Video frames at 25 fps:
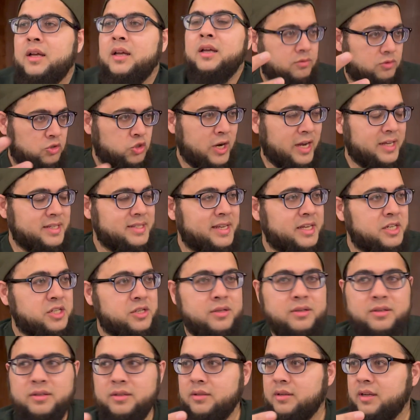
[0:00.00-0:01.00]

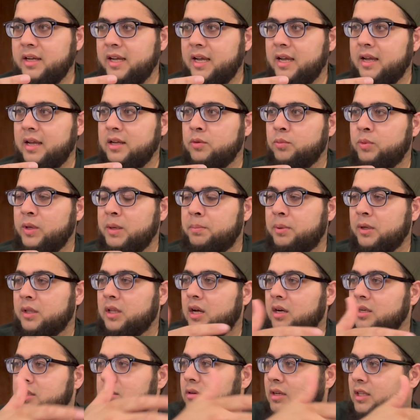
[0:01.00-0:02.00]
Translation, we
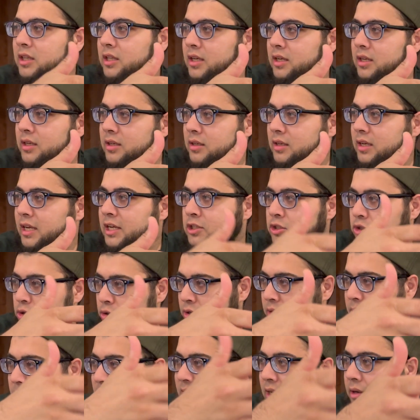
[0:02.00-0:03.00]
belong to Allah and to
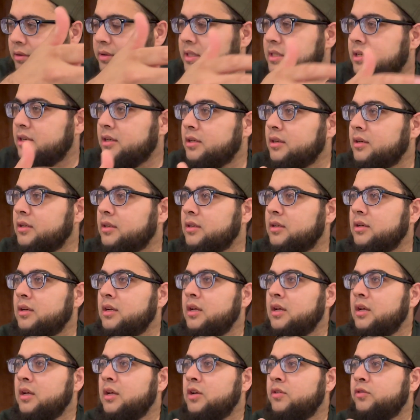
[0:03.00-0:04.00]
Him is our
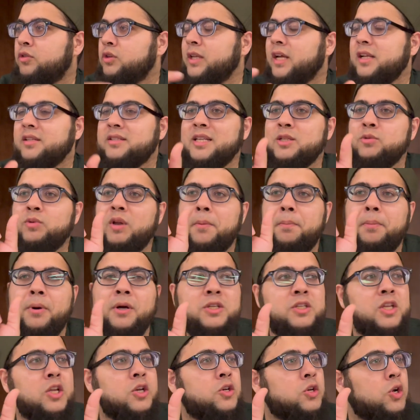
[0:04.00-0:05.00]
return. Fudayl says, when a
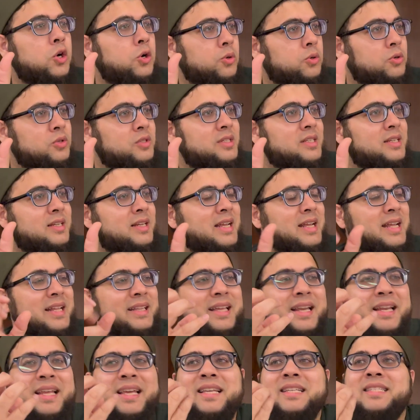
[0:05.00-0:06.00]
person knows
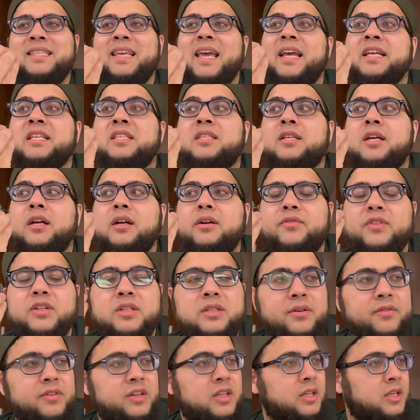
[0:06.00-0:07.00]
that he's a servant
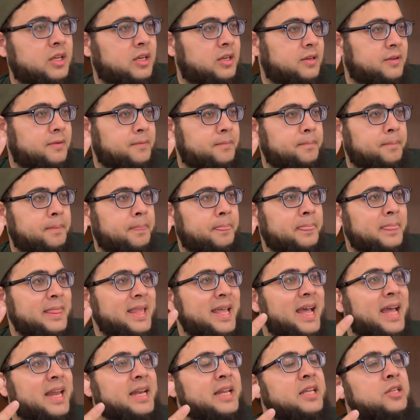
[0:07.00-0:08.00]
of Allah
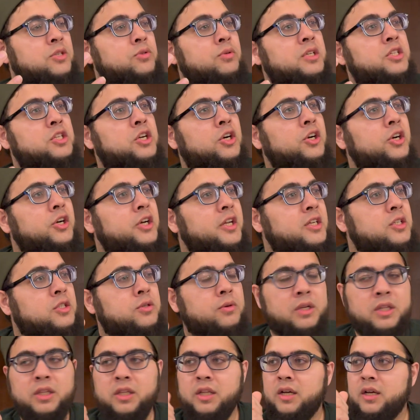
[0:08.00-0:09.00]
and he's returning to
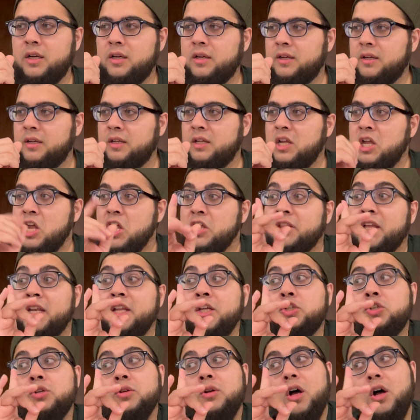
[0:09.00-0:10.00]
Allah, then he
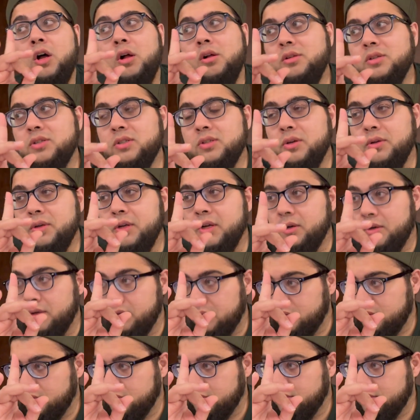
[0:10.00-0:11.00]
should also
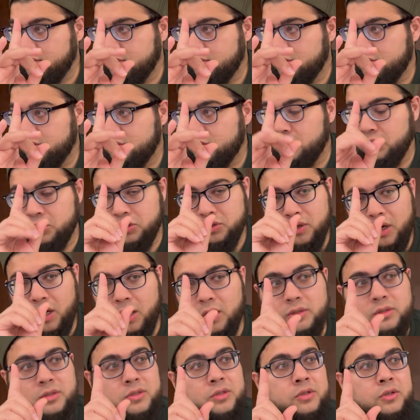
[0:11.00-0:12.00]

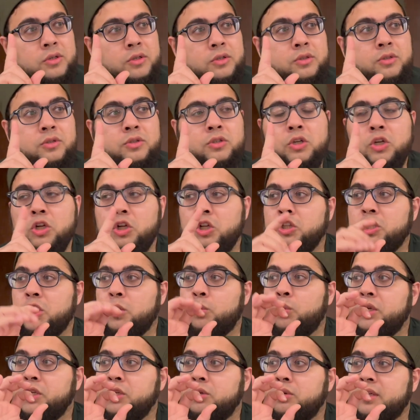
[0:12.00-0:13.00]
know that
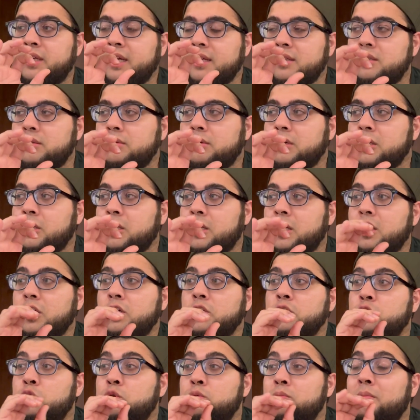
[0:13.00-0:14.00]
when you get to Allah,
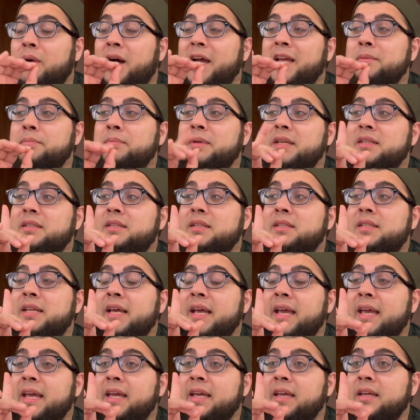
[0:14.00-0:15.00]
you might be
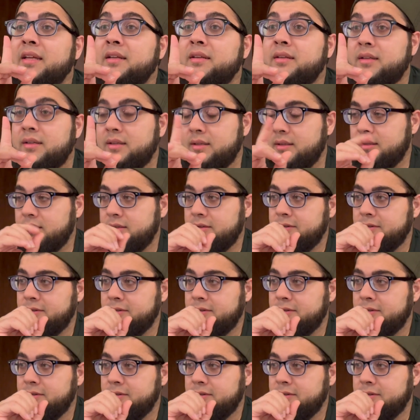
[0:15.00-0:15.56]
detained.